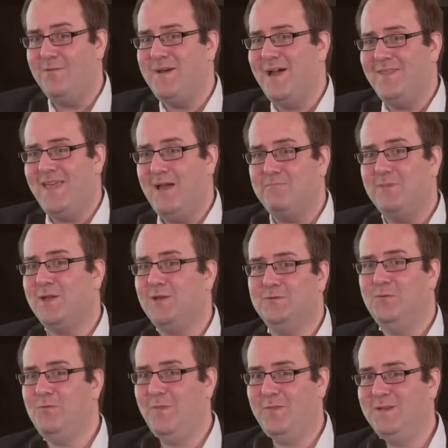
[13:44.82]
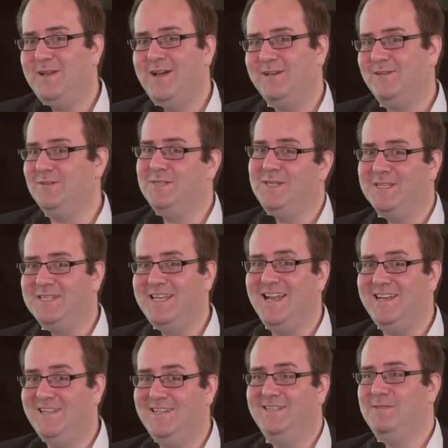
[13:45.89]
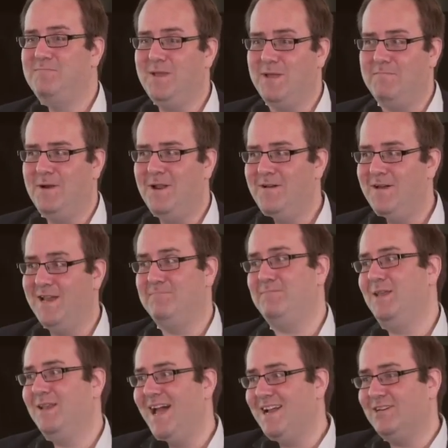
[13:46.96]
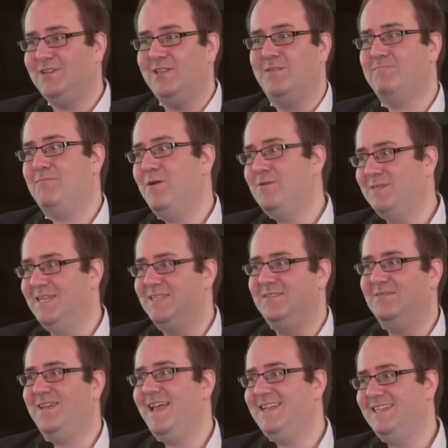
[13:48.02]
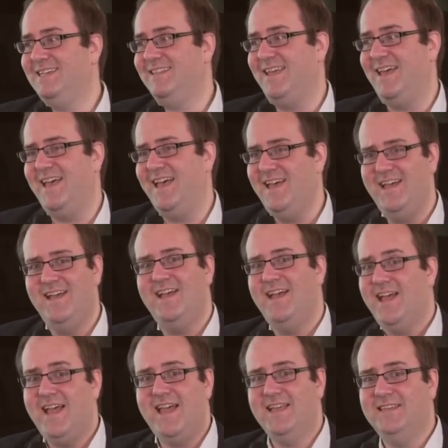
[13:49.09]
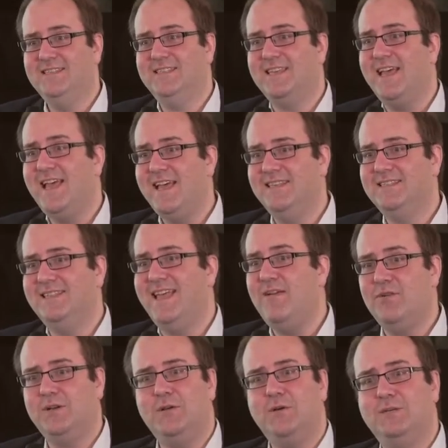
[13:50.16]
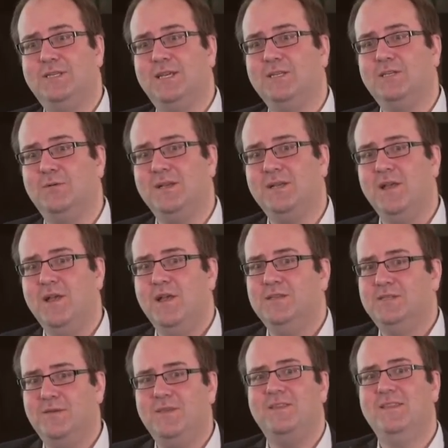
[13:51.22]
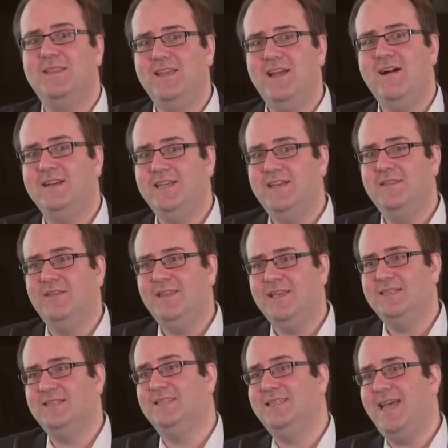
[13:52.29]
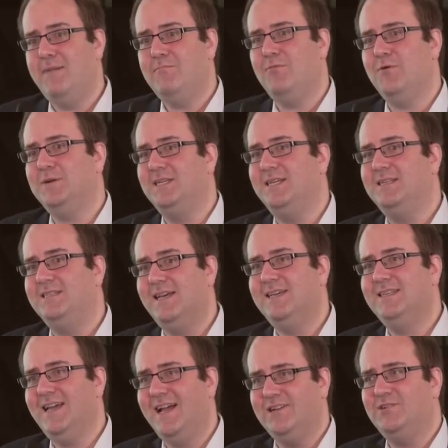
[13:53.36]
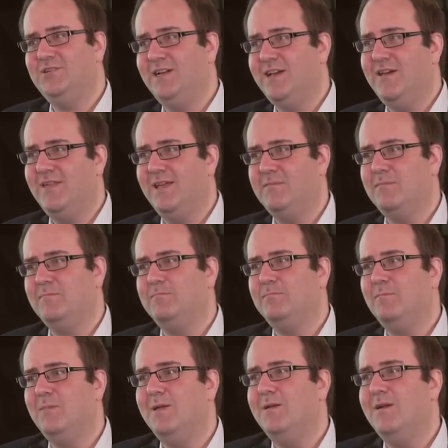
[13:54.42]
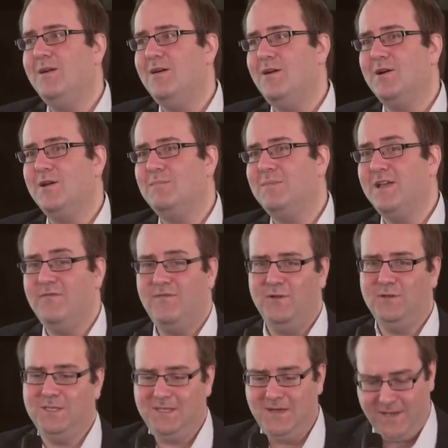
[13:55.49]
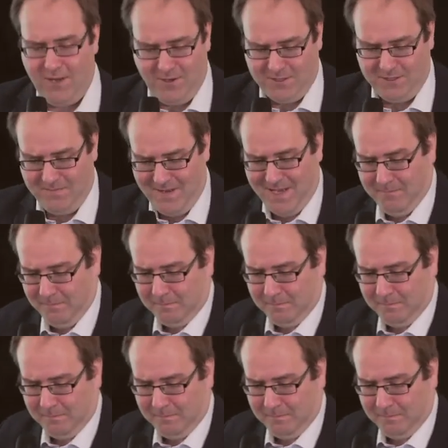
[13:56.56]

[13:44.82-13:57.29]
about that because we want the diagnostic standards to be applied, but actually the process of getting there is they're agnostic to it. So the idea that these are separate is actually, I think, arguably a false dichotomy.